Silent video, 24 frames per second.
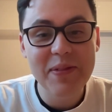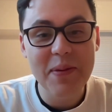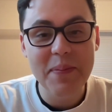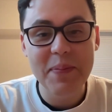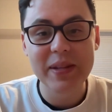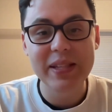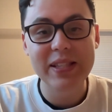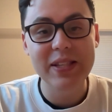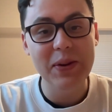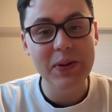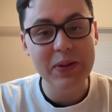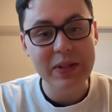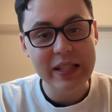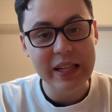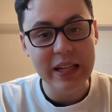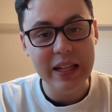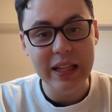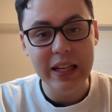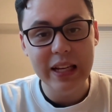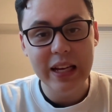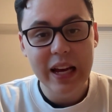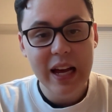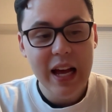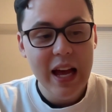film is so
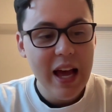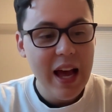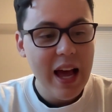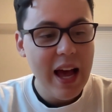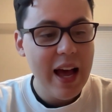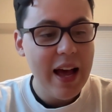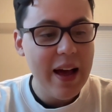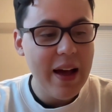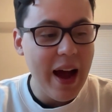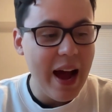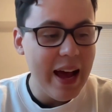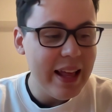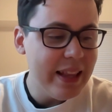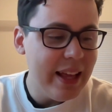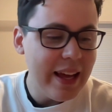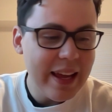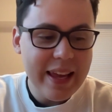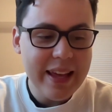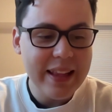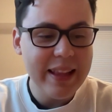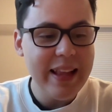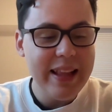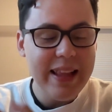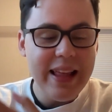silly. I
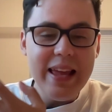like that